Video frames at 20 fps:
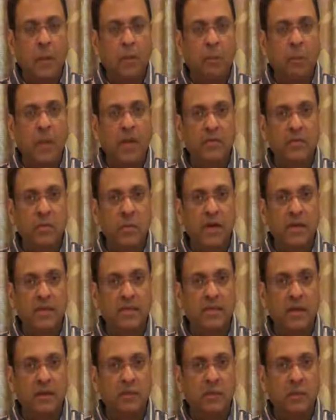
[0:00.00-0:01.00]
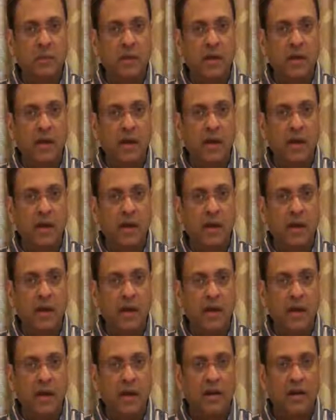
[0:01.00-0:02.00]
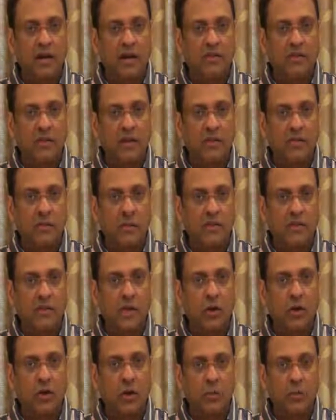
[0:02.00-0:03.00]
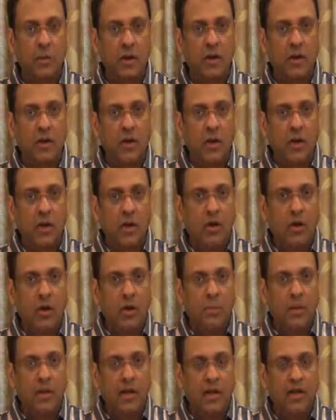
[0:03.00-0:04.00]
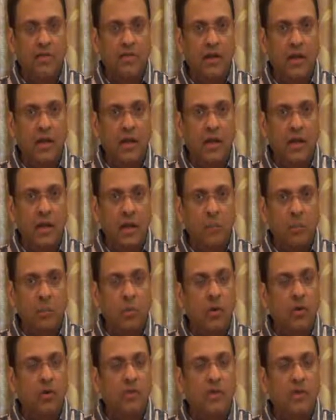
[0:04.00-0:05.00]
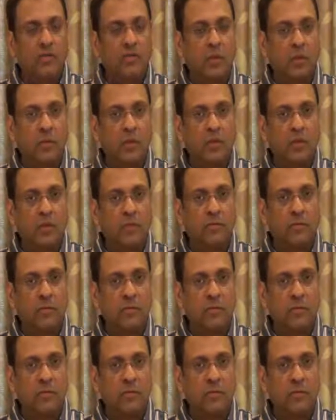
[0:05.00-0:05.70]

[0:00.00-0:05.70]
Base metals seem to be trading in a tight range, especially copper. Copper yesterday broke the support of